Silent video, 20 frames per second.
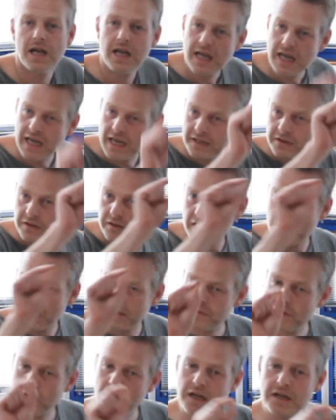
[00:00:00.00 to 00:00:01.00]
and
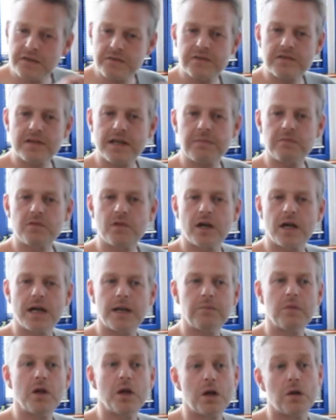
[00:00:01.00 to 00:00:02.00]
at the same
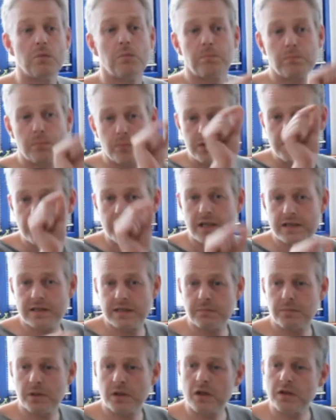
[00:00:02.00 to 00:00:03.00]
time,
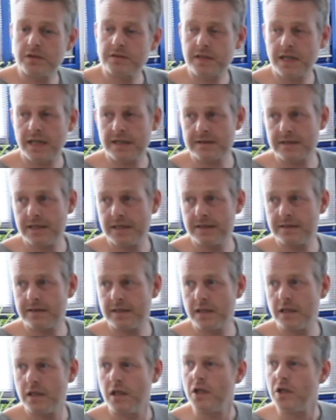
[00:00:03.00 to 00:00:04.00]
precisely because that's
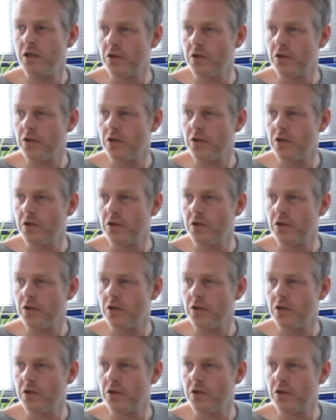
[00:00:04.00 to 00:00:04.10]
easy,